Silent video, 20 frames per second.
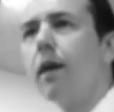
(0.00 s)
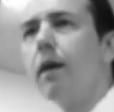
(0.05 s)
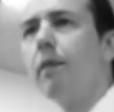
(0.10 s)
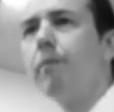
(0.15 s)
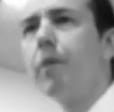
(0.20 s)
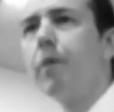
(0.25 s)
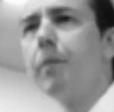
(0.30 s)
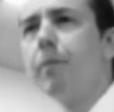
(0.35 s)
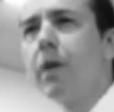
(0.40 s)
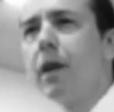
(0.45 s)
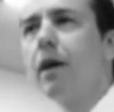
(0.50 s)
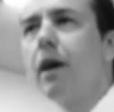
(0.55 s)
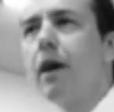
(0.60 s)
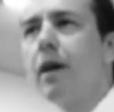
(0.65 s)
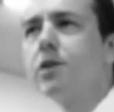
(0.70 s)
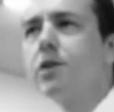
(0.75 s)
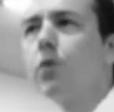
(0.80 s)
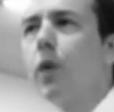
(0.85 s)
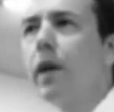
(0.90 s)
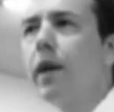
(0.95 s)
But
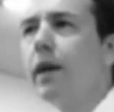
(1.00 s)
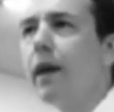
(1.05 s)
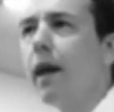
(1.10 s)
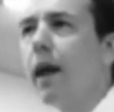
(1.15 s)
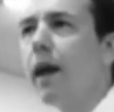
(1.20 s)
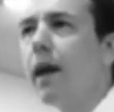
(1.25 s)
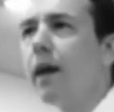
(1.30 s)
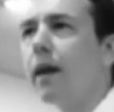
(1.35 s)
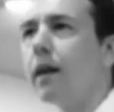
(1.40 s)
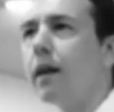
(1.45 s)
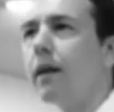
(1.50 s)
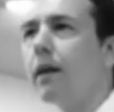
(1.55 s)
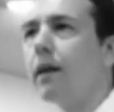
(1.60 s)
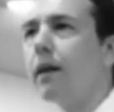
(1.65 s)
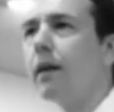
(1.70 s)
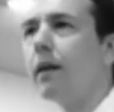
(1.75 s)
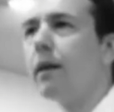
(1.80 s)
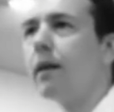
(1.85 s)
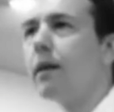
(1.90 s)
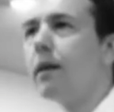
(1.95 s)
because we can,
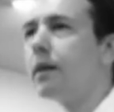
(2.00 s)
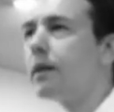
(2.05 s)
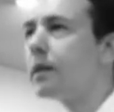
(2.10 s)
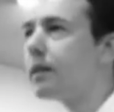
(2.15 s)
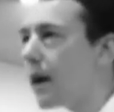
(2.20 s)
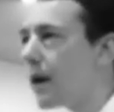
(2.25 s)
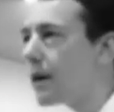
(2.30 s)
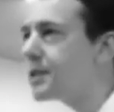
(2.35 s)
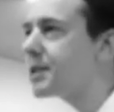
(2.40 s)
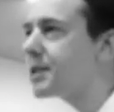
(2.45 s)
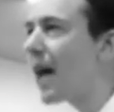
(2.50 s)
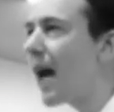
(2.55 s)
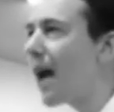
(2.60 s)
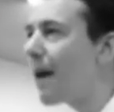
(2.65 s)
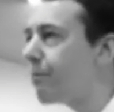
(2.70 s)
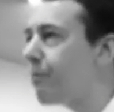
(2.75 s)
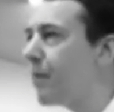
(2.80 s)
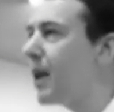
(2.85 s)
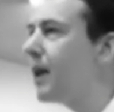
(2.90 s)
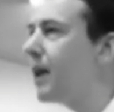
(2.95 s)
does
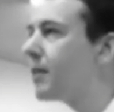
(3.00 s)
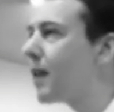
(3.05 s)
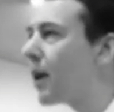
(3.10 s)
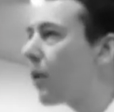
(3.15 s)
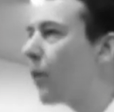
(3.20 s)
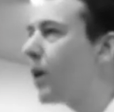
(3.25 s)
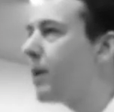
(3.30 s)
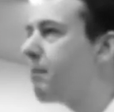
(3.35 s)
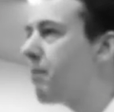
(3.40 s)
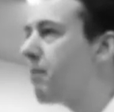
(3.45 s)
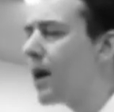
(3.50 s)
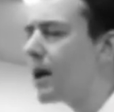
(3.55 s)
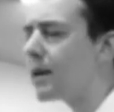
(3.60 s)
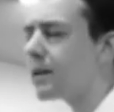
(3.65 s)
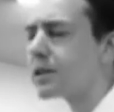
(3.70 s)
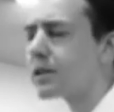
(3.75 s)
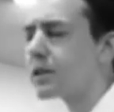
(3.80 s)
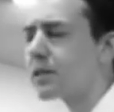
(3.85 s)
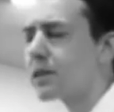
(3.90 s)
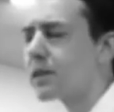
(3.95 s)
that mean that we
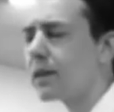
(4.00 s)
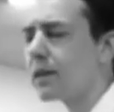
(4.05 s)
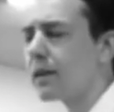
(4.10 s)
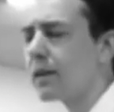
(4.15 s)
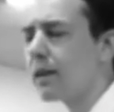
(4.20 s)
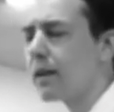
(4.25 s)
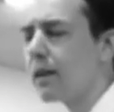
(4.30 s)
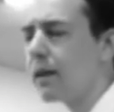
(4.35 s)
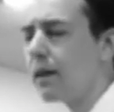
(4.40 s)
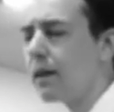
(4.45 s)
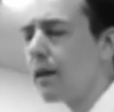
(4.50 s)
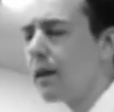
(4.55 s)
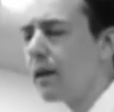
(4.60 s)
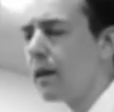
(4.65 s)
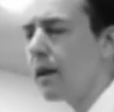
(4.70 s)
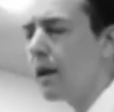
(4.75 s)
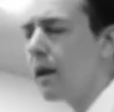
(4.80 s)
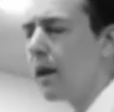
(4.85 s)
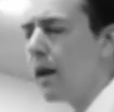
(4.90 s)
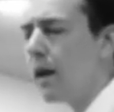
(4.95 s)
must?
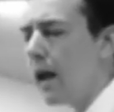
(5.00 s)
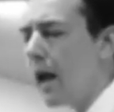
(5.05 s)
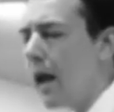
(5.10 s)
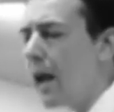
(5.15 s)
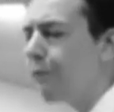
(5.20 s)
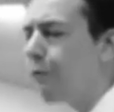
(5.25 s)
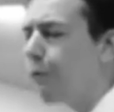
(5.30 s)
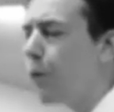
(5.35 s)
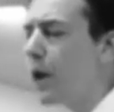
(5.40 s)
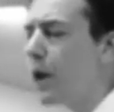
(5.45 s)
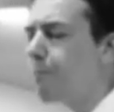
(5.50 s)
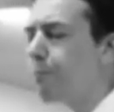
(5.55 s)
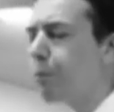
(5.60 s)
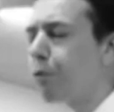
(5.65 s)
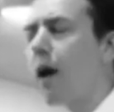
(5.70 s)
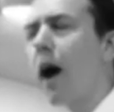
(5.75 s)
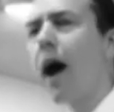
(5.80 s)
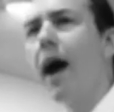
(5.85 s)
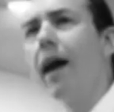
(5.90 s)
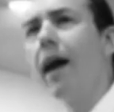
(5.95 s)
If we
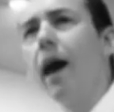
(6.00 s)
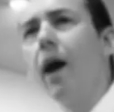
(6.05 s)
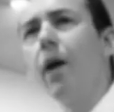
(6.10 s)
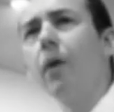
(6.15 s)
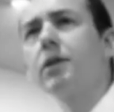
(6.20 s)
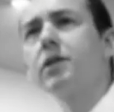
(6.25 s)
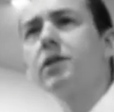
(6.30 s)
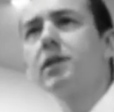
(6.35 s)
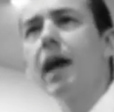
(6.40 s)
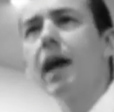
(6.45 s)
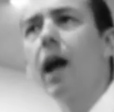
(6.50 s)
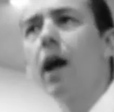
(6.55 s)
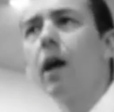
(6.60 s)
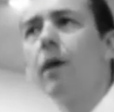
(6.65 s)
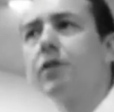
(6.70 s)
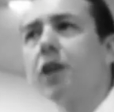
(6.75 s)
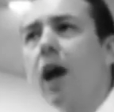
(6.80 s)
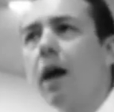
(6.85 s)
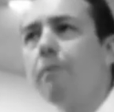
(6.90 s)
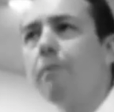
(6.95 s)
pride
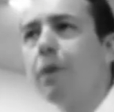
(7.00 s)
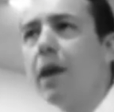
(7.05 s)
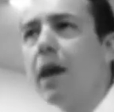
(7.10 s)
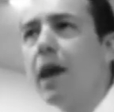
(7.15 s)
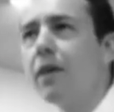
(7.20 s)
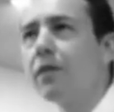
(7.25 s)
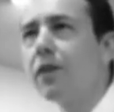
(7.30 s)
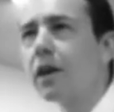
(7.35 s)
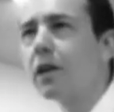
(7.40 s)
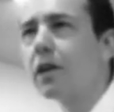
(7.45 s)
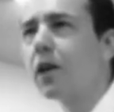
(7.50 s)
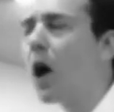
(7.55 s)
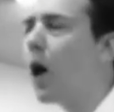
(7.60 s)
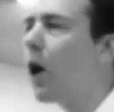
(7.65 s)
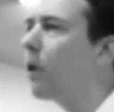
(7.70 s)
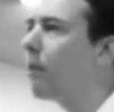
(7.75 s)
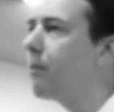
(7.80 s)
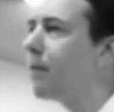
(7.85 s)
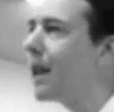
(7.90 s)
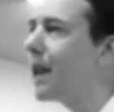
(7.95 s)
ourselves on being the
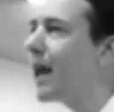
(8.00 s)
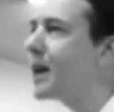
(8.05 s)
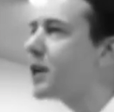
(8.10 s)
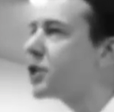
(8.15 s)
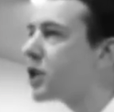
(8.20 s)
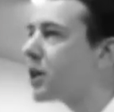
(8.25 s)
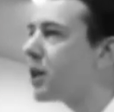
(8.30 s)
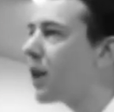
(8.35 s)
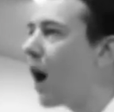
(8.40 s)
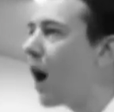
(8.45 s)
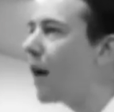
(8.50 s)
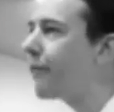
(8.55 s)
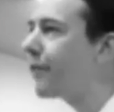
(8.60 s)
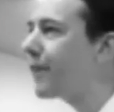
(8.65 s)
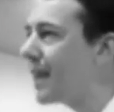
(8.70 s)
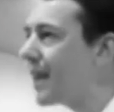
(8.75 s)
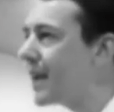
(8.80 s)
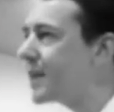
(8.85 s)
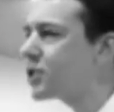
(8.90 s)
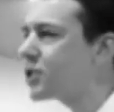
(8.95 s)
culmination
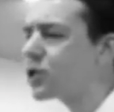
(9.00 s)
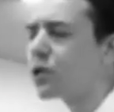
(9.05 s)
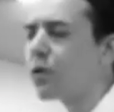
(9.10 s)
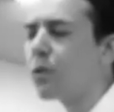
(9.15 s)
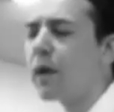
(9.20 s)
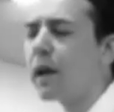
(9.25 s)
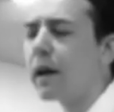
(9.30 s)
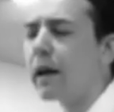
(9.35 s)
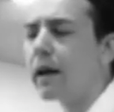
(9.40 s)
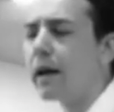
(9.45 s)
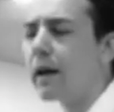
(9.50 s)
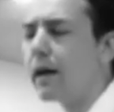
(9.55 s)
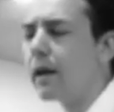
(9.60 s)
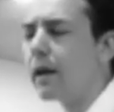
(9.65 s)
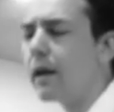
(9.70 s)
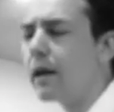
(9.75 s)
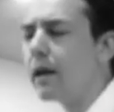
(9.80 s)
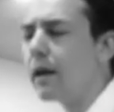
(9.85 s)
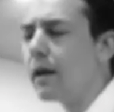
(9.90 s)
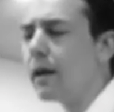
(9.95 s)
of history,
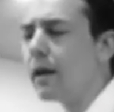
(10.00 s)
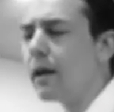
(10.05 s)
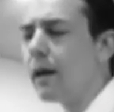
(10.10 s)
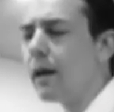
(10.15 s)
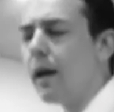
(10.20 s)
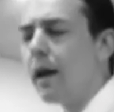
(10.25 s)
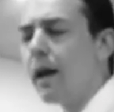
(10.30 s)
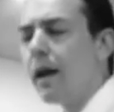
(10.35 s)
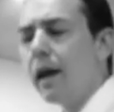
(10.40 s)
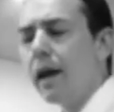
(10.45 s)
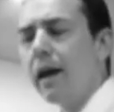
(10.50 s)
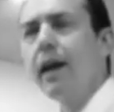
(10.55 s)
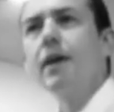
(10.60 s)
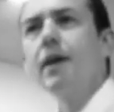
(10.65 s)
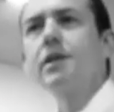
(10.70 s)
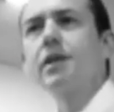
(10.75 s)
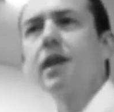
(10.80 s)
is